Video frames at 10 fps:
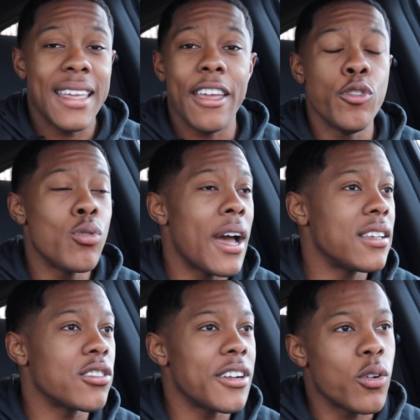if you
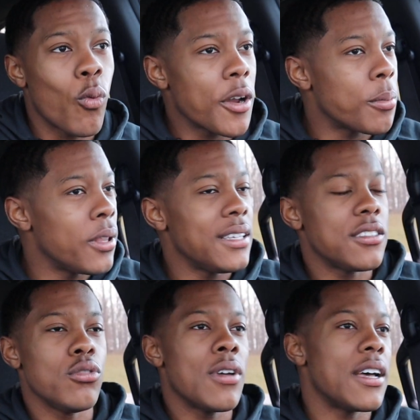guys are in the
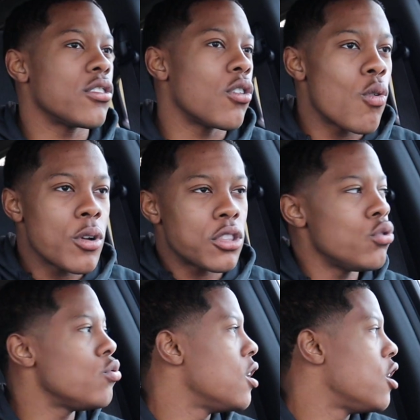workplace and you guys are going
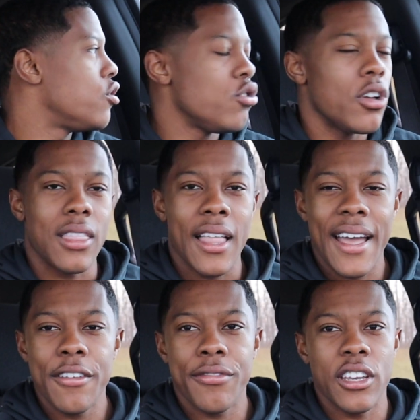through through your
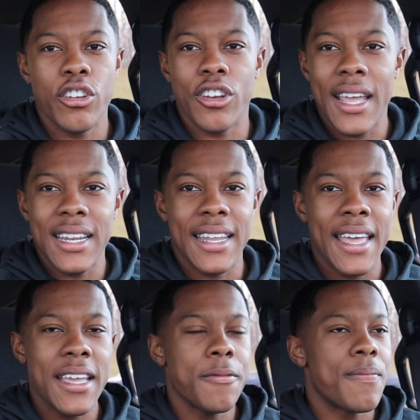life and your day-to-day,